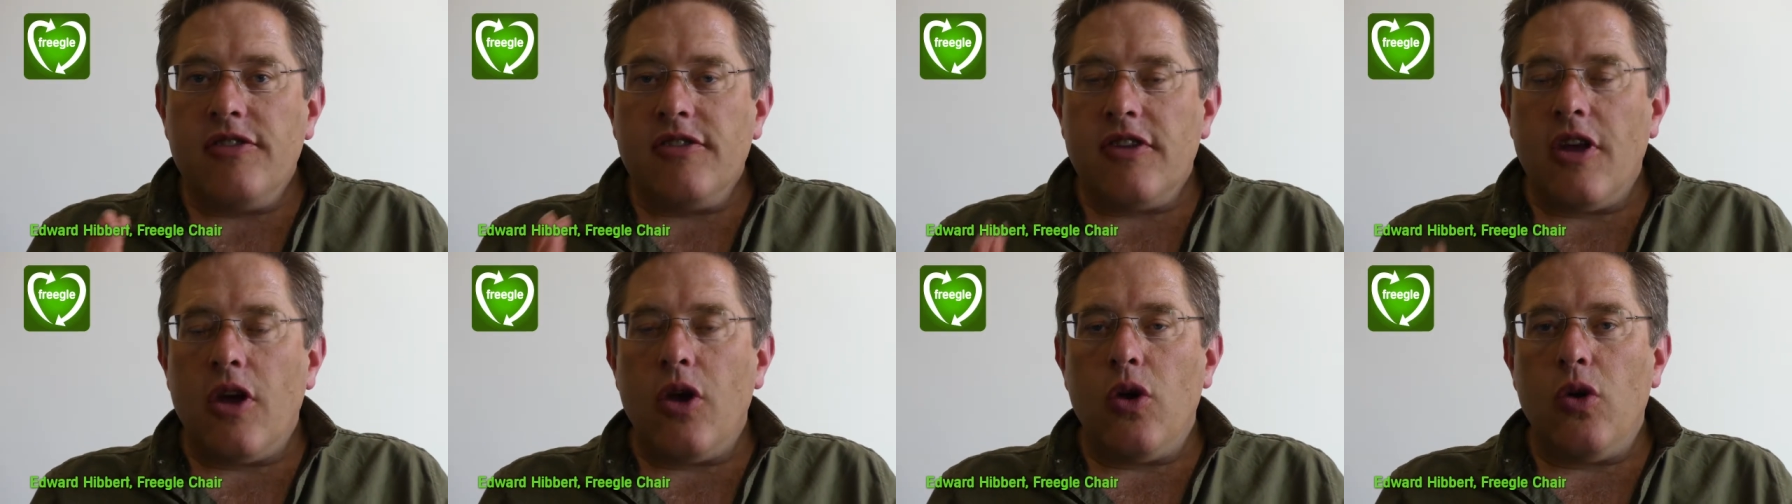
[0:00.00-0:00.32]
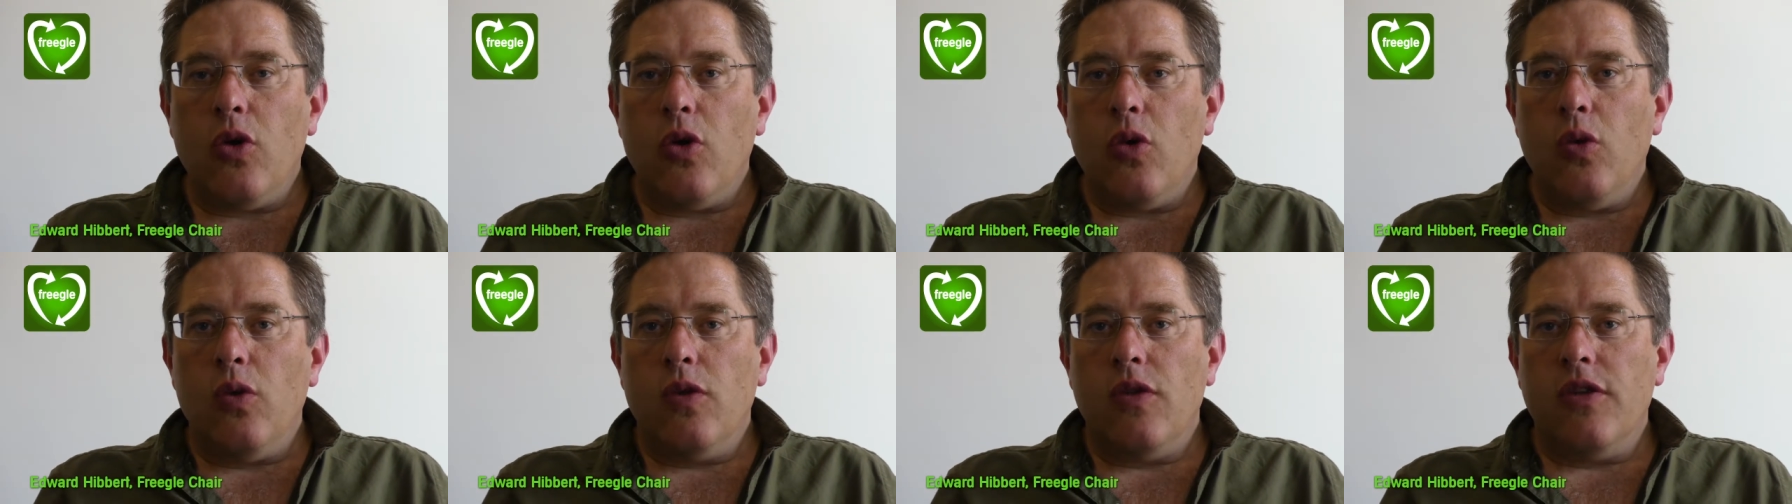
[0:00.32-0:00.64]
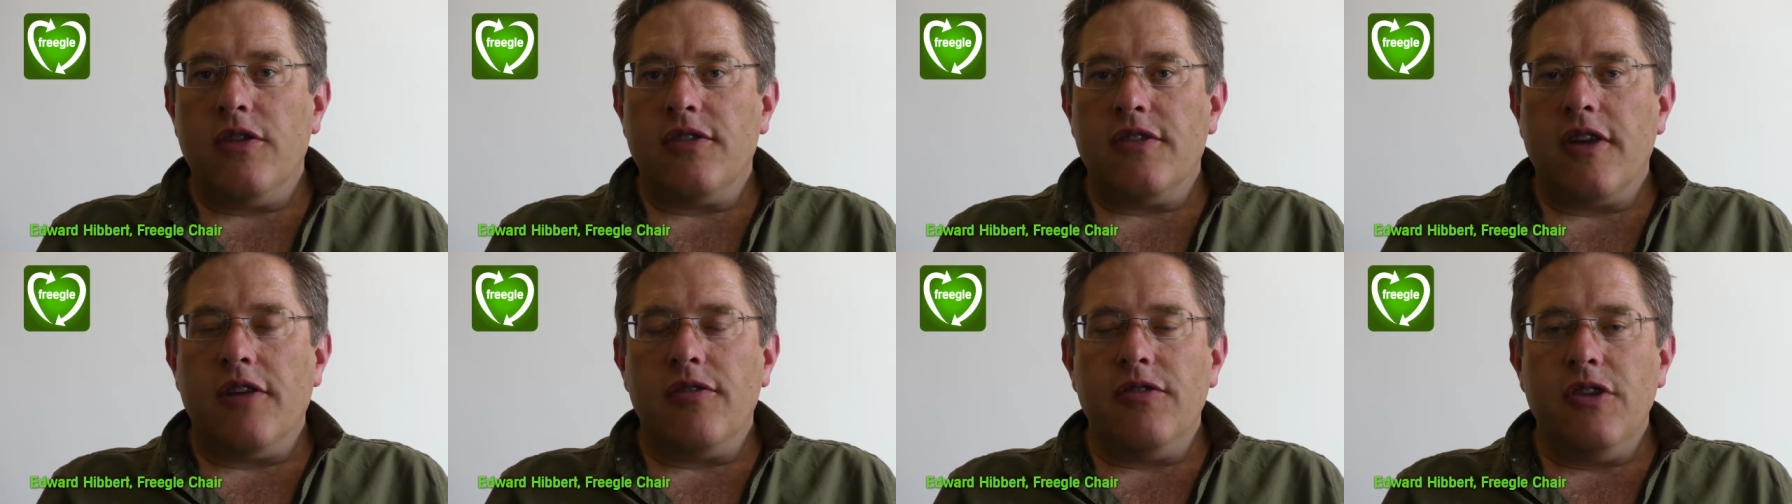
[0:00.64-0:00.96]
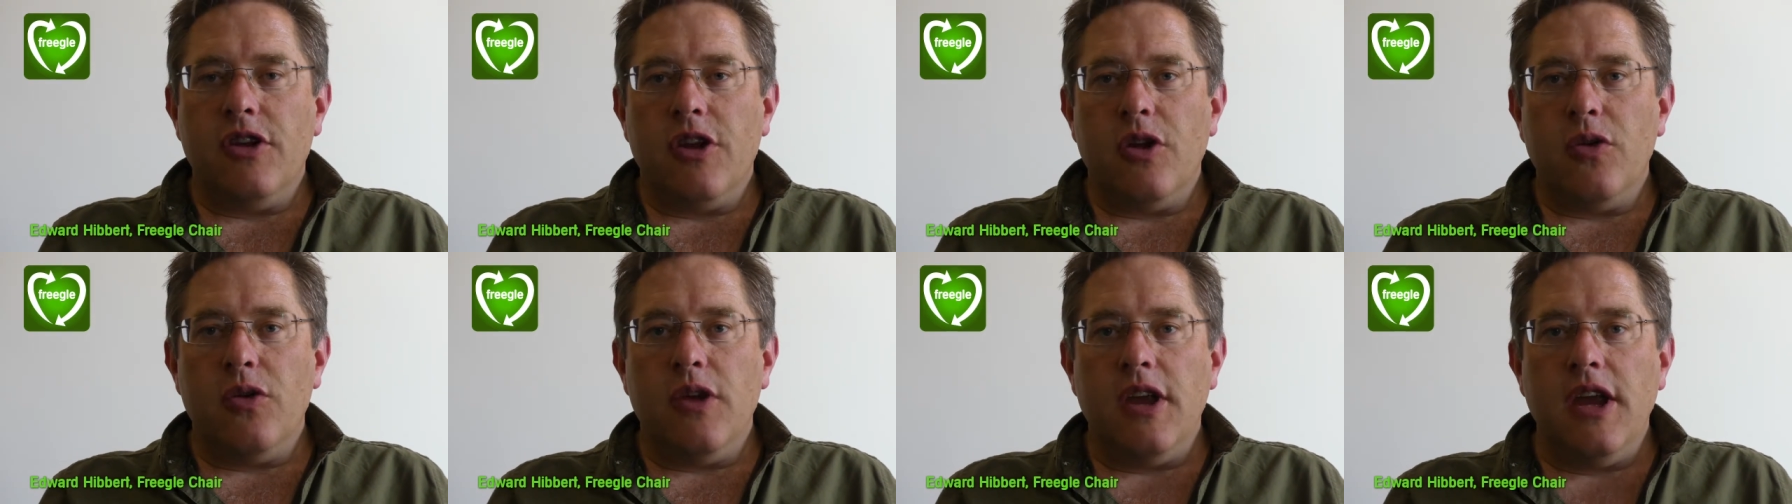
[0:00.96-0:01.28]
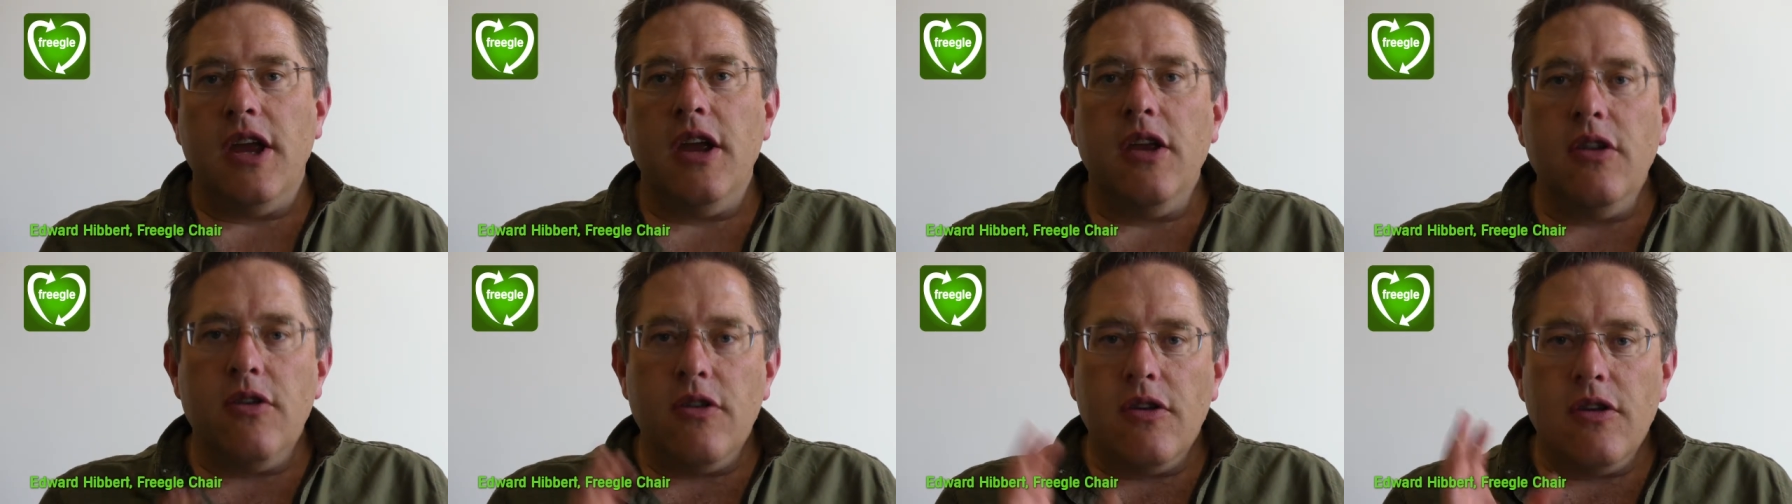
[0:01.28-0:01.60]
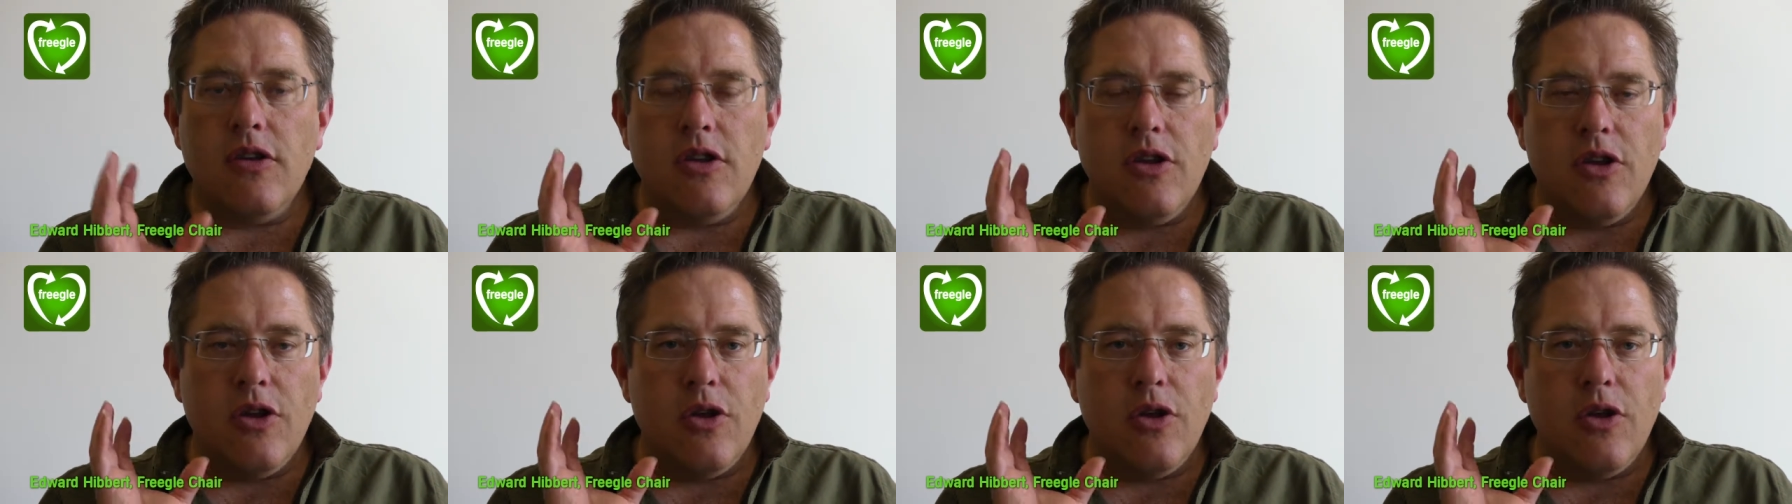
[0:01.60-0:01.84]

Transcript: So the stuff you don't need,